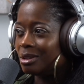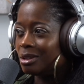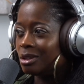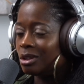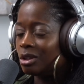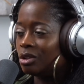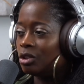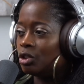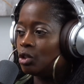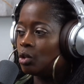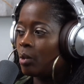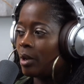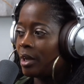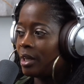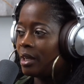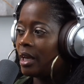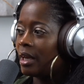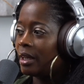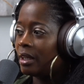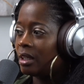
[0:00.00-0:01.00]
to
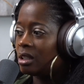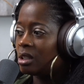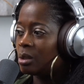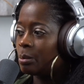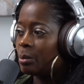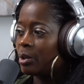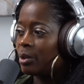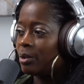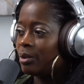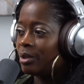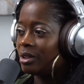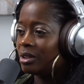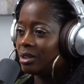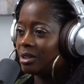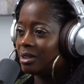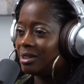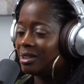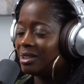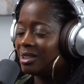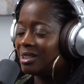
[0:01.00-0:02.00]
join that
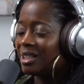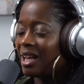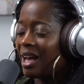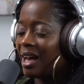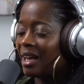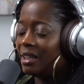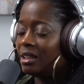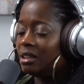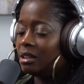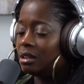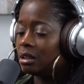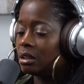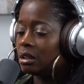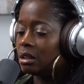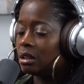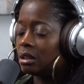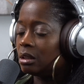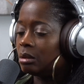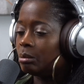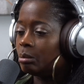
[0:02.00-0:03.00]
experience, it just heightens
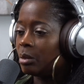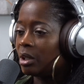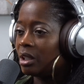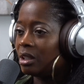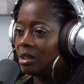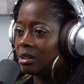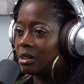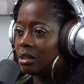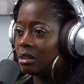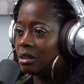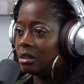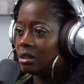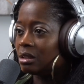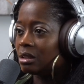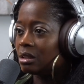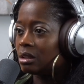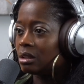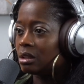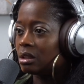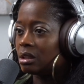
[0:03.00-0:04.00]
it and makes it
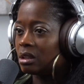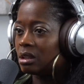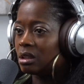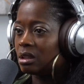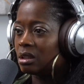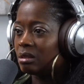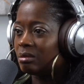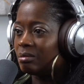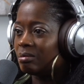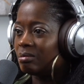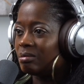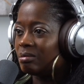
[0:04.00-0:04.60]
just.